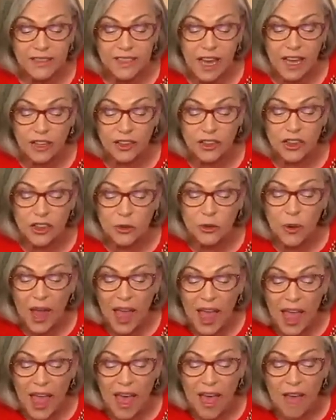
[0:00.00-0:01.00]
Tells you
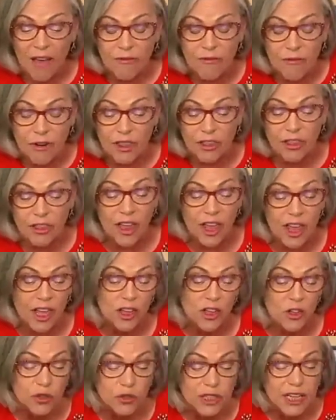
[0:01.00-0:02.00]

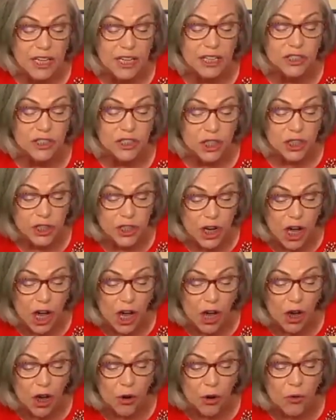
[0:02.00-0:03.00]
everything you need to
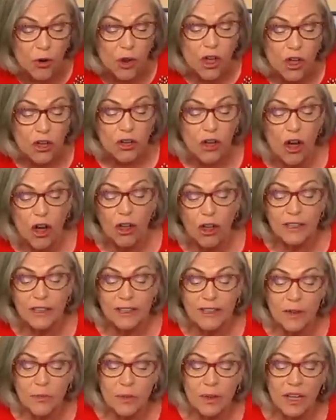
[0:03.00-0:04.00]
know,
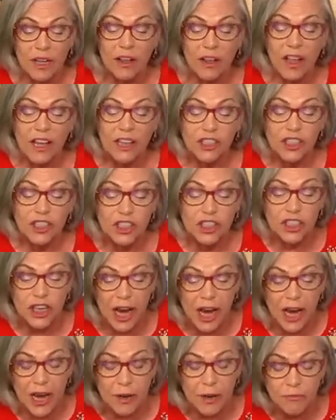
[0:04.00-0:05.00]
calling the bill
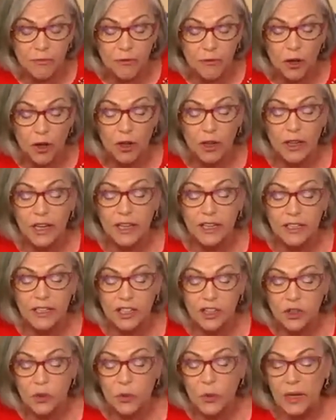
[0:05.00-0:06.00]
shameful in a
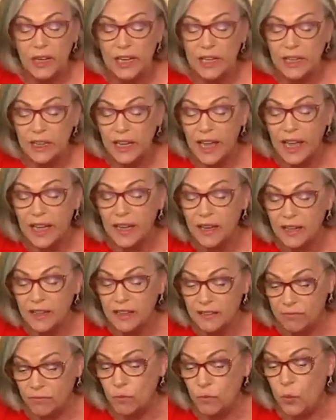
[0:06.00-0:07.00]
tweet late
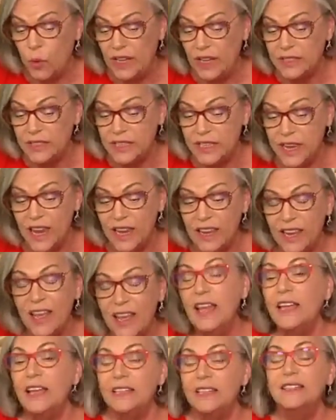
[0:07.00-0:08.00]
Wednesday.
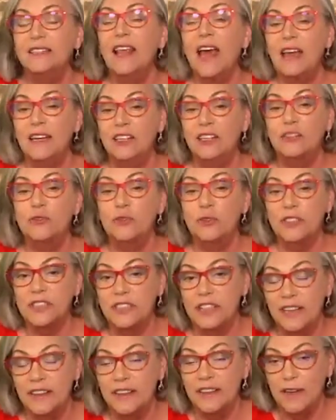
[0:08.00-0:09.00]
Isn't that
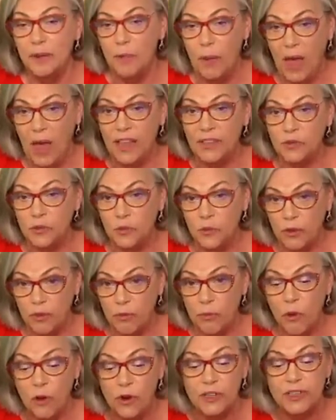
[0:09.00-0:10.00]
interesting that it passed with
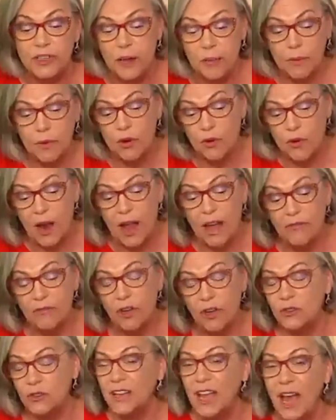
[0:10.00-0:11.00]
more Democrat
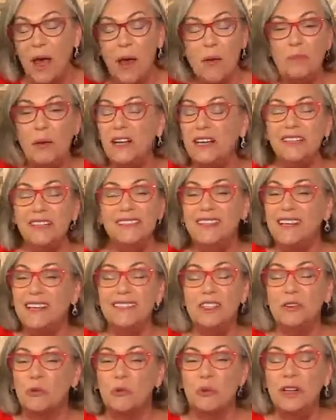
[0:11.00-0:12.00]
votes? But
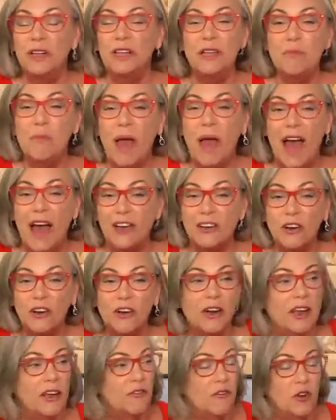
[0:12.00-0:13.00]
does it really
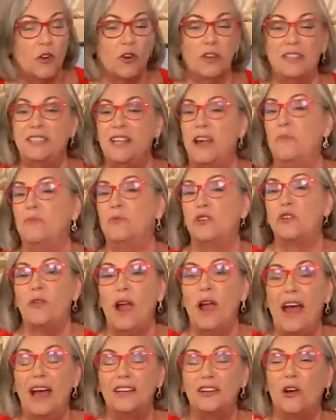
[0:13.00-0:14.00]
matter if you're a
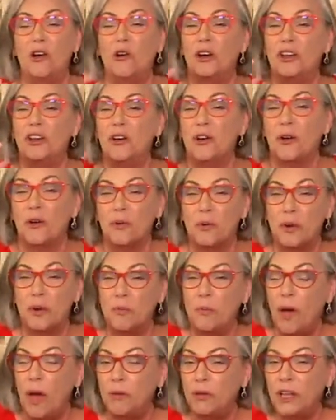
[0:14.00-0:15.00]
Democrat or you're a
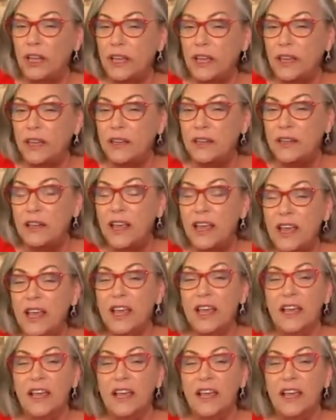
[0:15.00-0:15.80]
Republican?